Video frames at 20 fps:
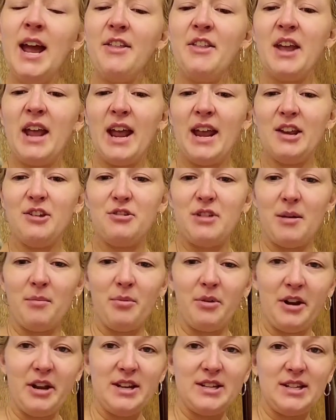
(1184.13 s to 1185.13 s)
I think I can do that
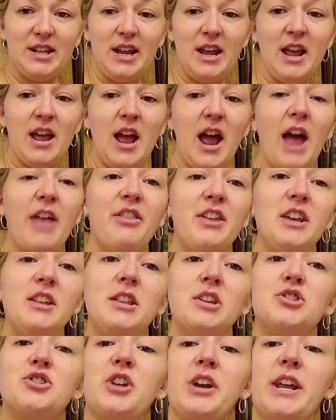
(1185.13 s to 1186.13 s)
pretty easily. I think the
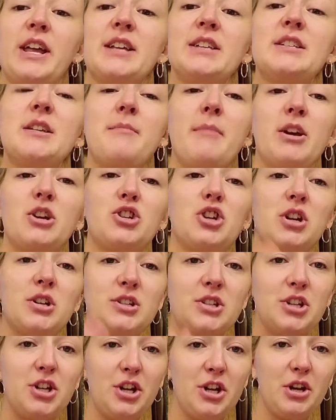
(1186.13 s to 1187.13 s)
trick is to make sure it's
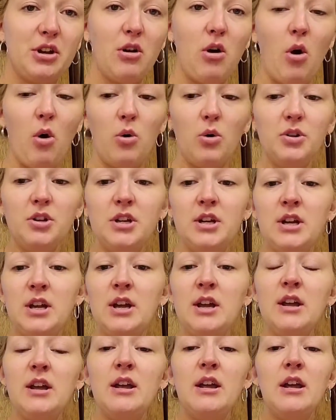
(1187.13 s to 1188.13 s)
good and cold.
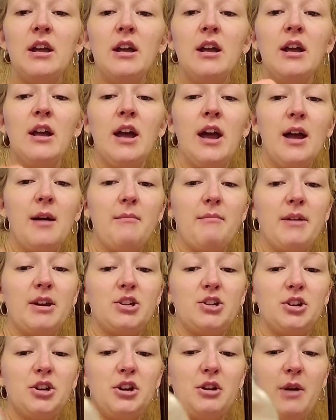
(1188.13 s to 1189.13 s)
Make
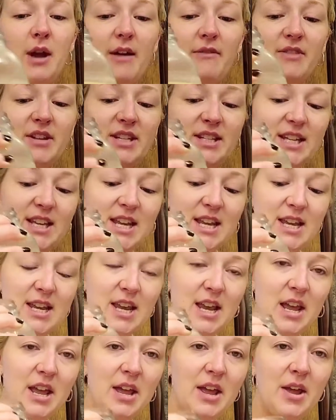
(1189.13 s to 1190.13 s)
sure you have the tea
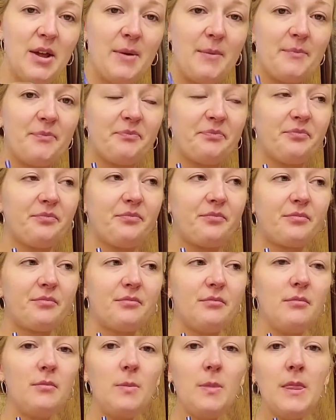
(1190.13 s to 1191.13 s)

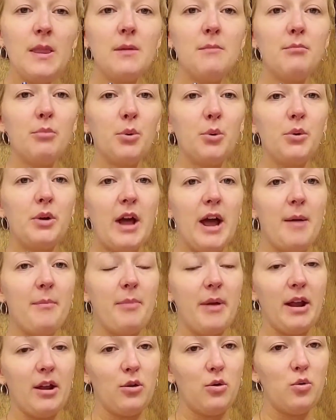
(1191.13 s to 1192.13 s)
brewed up
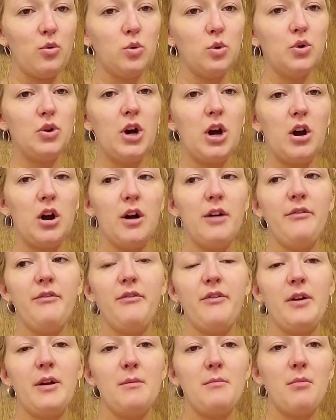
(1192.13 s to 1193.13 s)
and cooled off
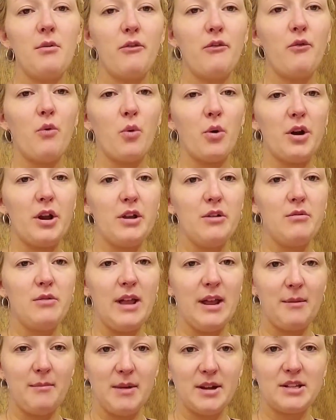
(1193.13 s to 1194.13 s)
before you
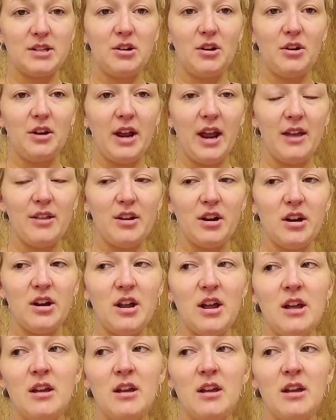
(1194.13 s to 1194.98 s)
like mix it all together.